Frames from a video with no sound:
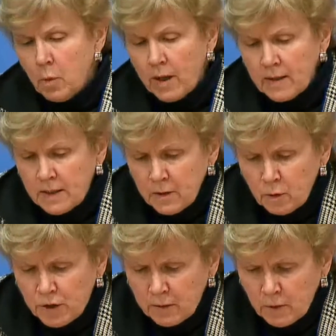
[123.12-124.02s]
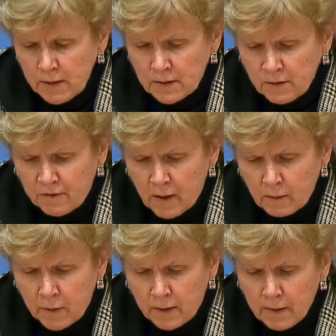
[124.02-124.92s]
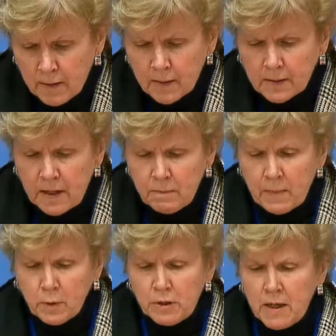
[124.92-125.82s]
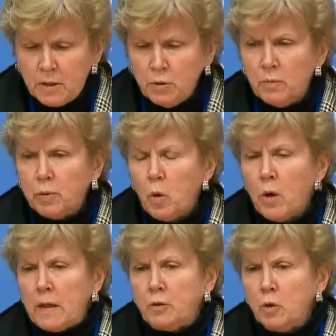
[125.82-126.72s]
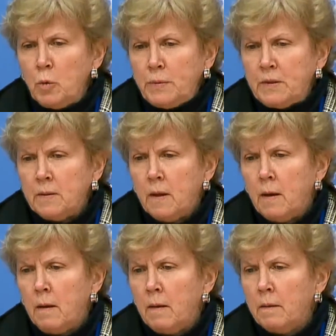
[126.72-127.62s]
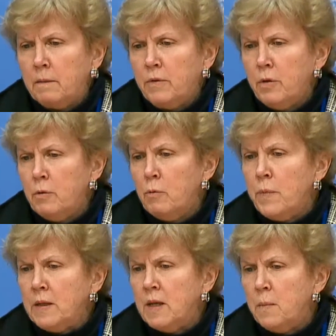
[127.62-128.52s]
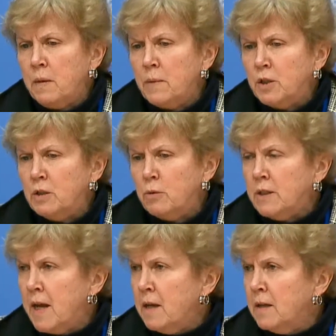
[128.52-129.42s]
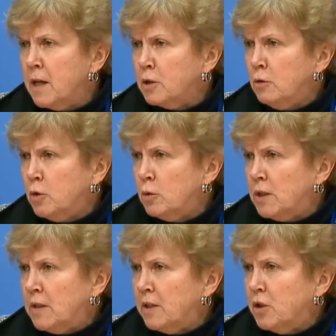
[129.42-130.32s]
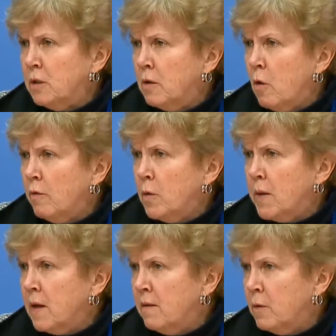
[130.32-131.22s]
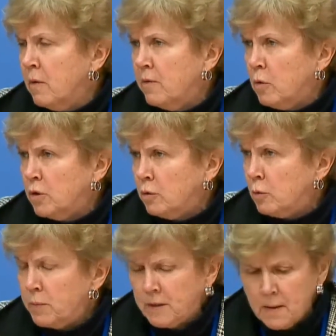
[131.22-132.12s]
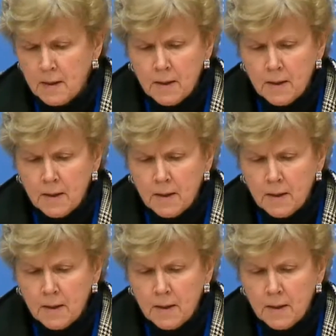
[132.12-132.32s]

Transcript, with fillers: what I can tell you generally is the following, is that member states who deploy troops to peacekeeping missions retain national jurisdiction over the behavior of those troops.